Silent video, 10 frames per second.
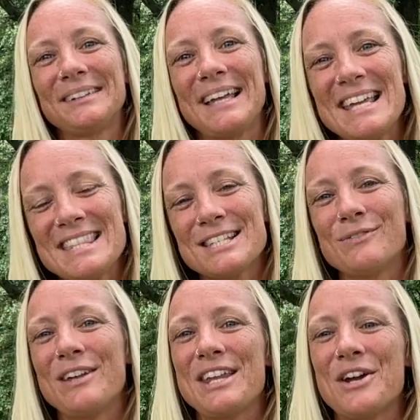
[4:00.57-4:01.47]
like this
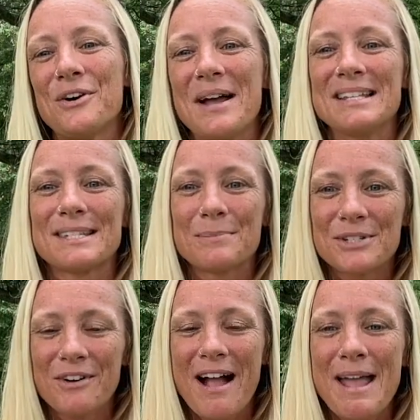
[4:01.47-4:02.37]
video and
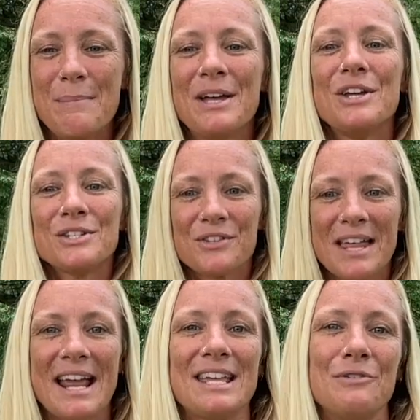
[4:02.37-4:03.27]
subscribe so
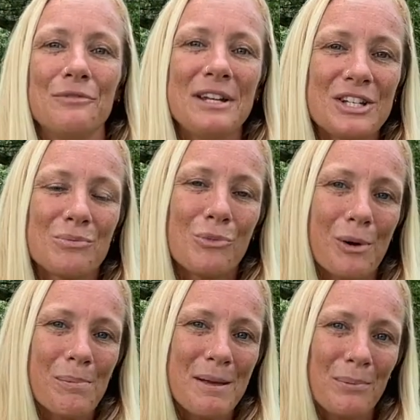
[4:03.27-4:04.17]
that I can reach more
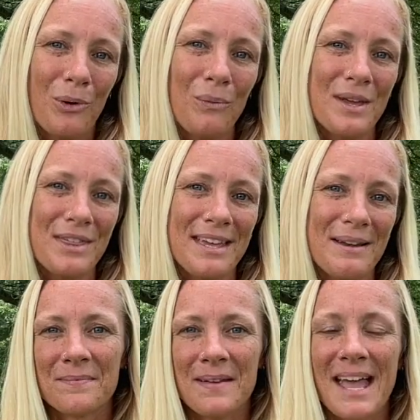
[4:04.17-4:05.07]
people with it.
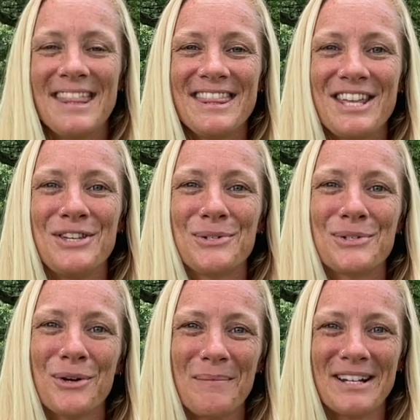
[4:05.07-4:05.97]
And thank you
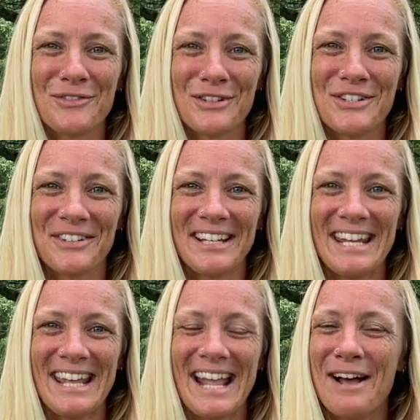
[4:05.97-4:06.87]
so much for
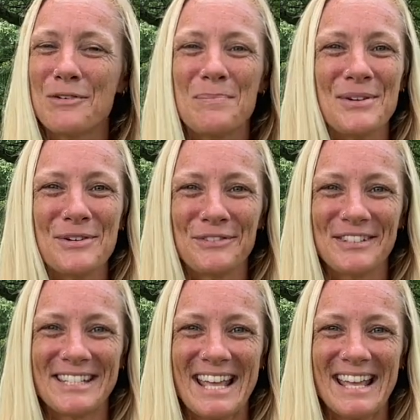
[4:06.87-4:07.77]
joining. Have a beautiful
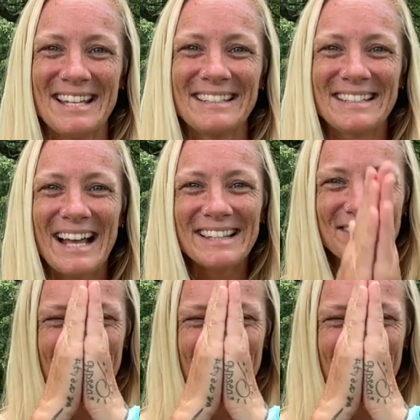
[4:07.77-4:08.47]
day. I love